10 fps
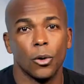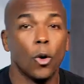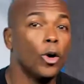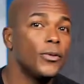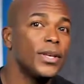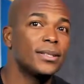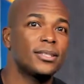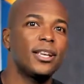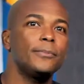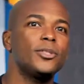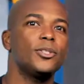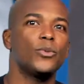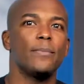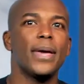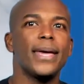Or these assumptions
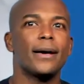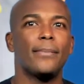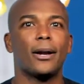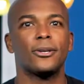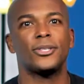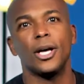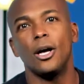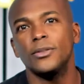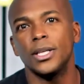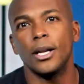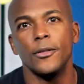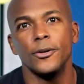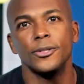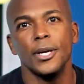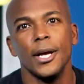we make about ourselves and
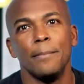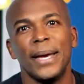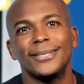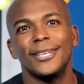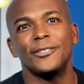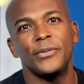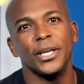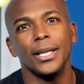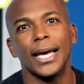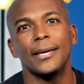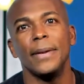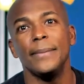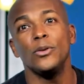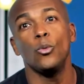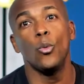others makes us feel like
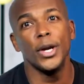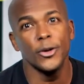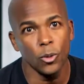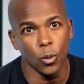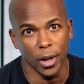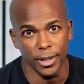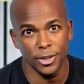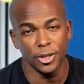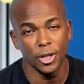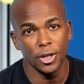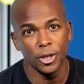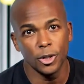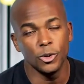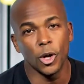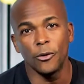maybe we're the ones
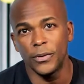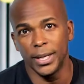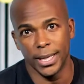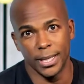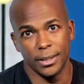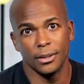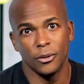who don't fit in.